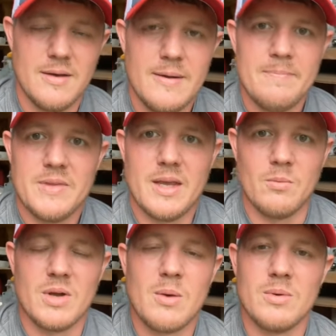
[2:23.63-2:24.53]
And what I
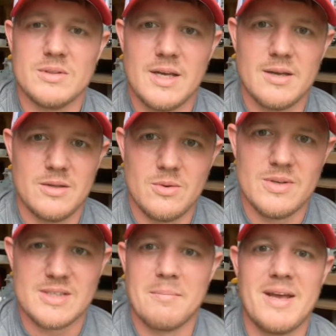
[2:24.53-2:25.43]
will tell you is I
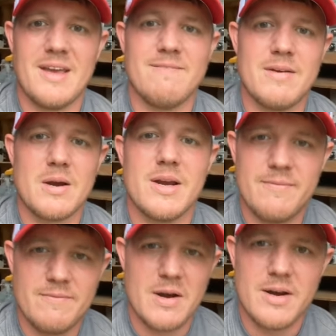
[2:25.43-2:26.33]
made a very,
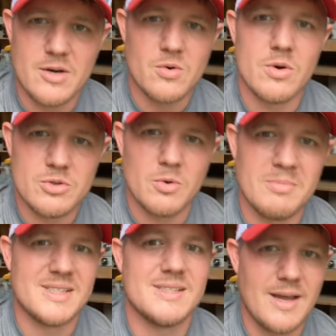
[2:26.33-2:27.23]
very crucial
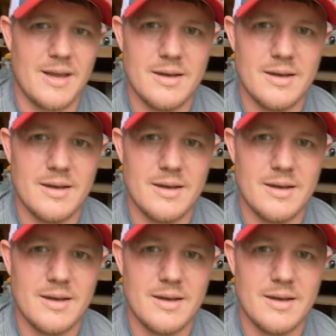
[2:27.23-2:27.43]
mistake